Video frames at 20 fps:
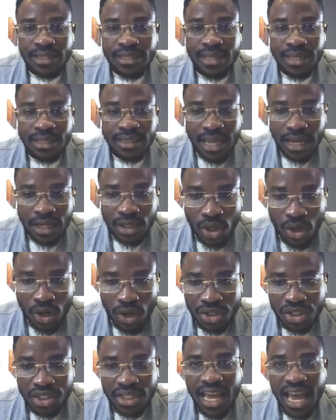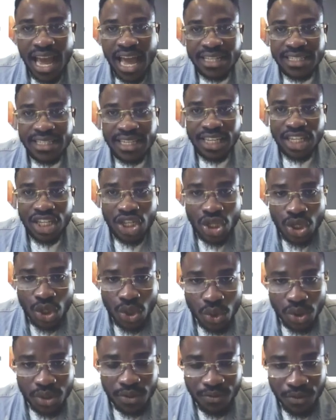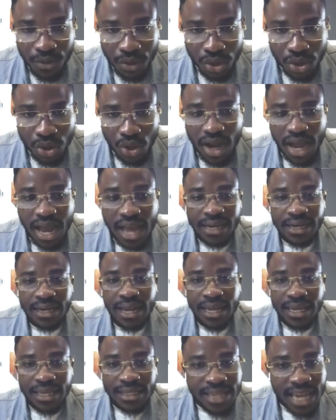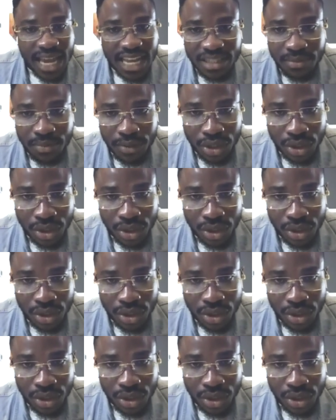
is a technology that has a huge future and it can't be